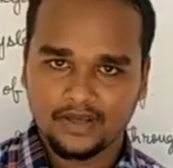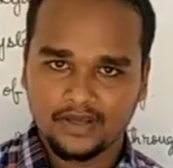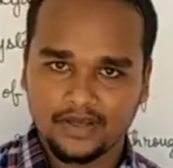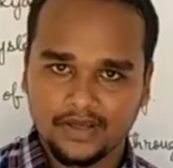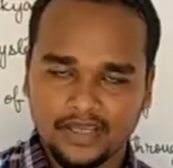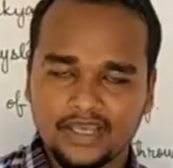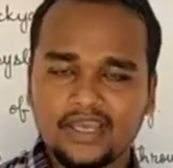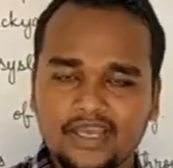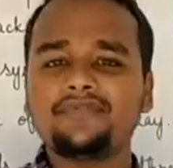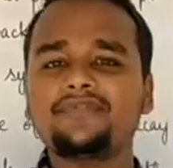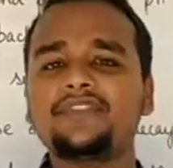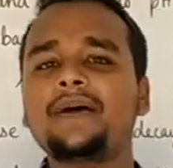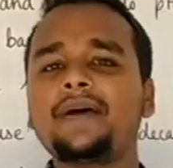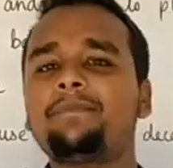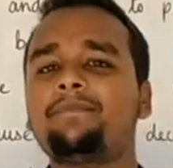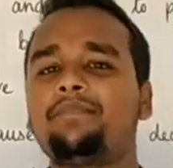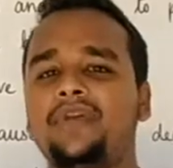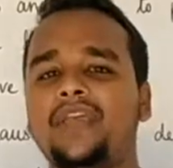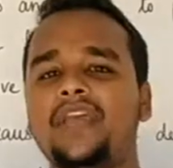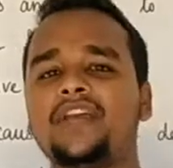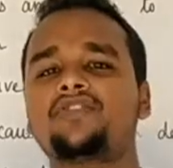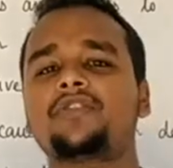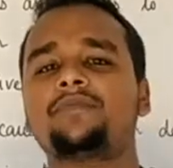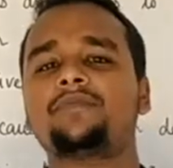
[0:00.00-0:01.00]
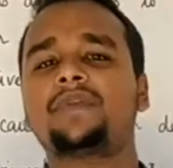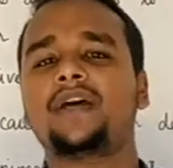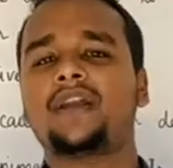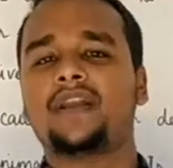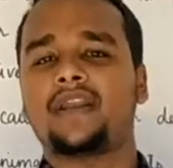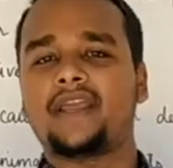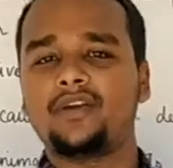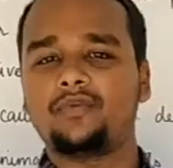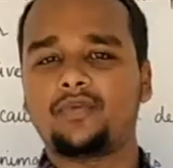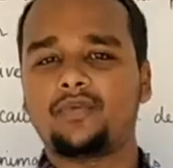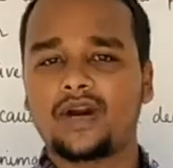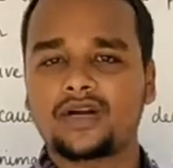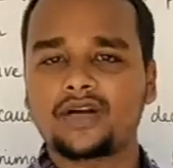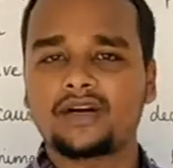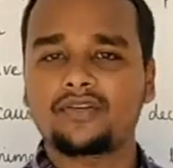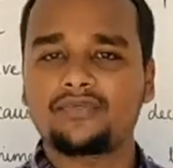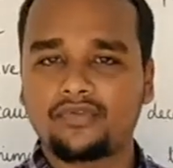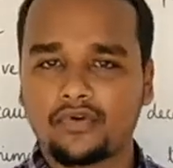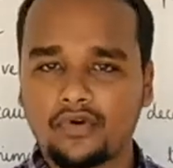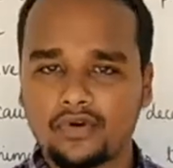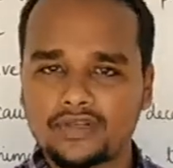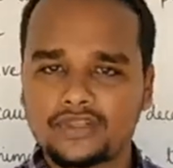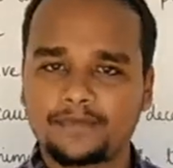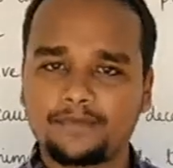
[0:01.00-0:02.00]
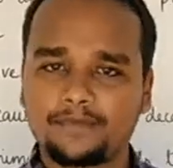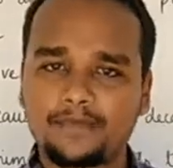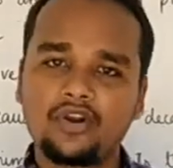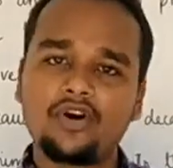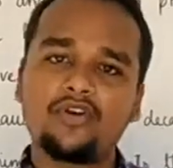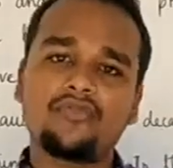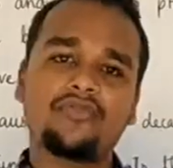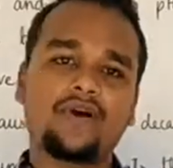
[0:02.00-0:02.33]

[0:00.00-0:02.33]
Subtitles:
If the pH of the rainwater falls below